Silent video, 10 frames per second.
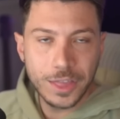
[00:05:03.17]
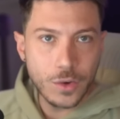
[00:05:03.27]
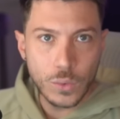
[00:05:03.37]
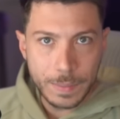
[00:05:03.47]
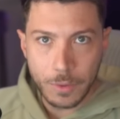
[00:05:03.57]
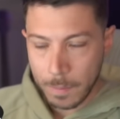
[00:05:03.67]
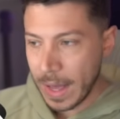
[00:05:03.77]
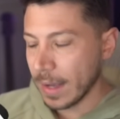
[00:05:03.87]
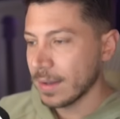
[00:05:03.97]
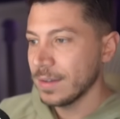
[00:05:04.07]
the repo
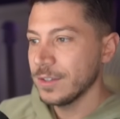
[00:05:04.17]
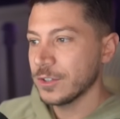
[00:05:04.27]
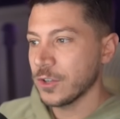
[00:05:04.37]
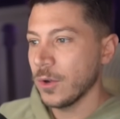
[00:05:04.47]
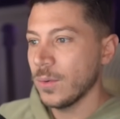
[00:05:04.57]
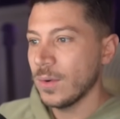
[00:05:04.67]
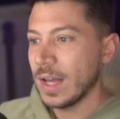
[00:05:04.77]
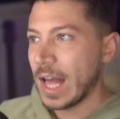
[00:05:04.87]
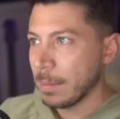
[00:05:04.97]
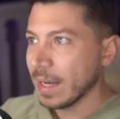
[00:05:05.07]
back. So
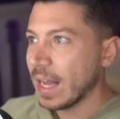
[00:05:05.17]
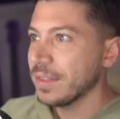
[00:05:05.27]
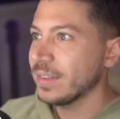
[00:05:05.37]
I'm glad that